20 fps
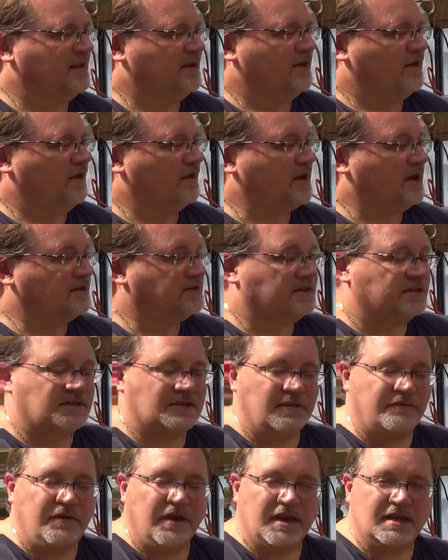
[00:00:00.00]
Okay, so this
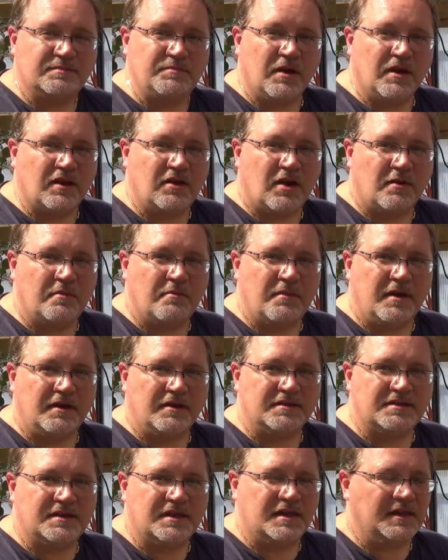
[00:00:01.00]
is a ficus mug carbon
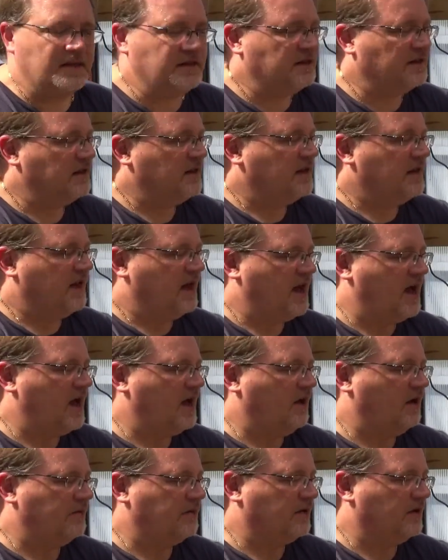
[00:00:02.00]
melon seed.
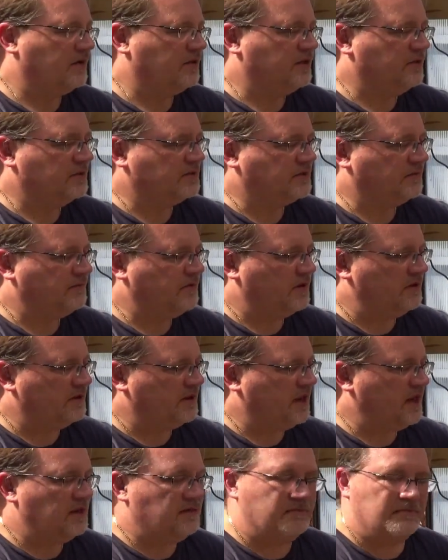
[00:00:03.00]
All we're going to do is
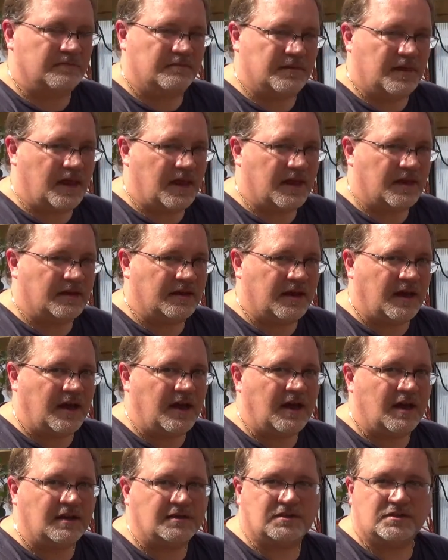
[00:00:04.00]
defoliate and
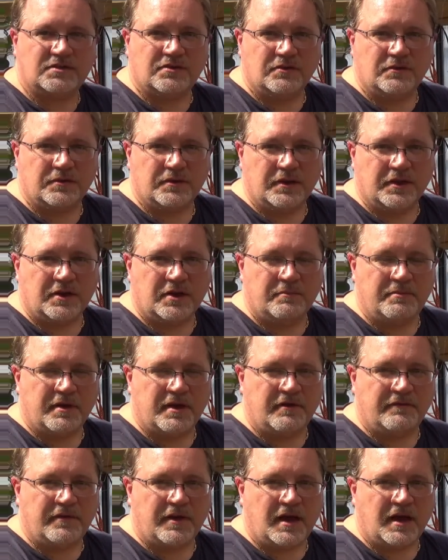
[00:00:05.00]
just a little
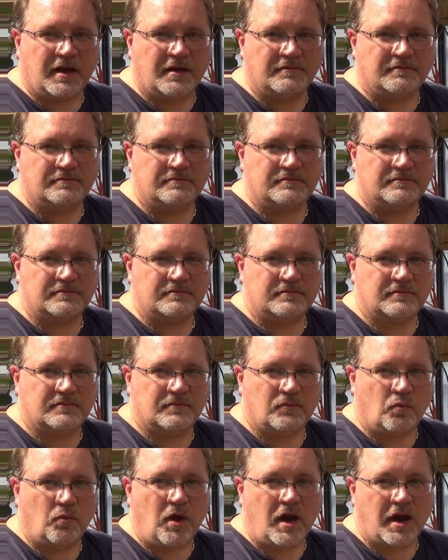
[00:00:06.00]
bit of
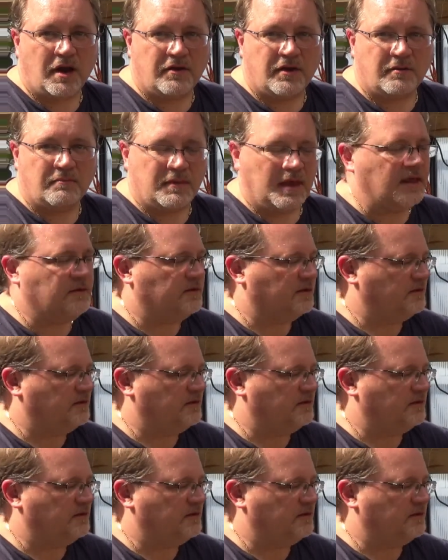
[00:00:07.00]
wiring maybe.